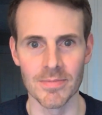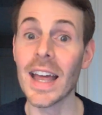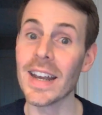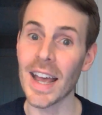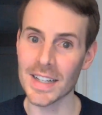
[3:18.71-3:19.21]

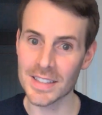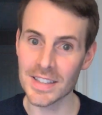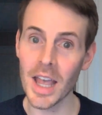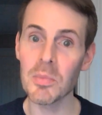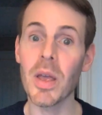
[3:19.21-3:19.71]
That next
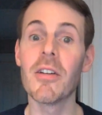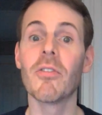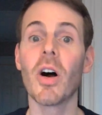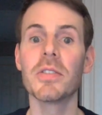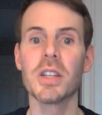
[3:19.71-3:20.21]
step
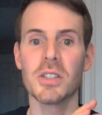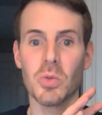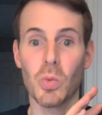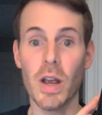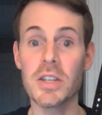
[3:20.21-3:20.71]
involves us
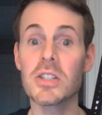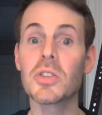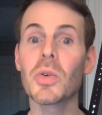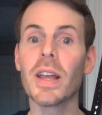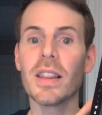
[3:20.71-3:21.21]

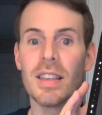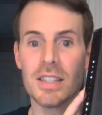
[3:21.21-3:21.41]
registering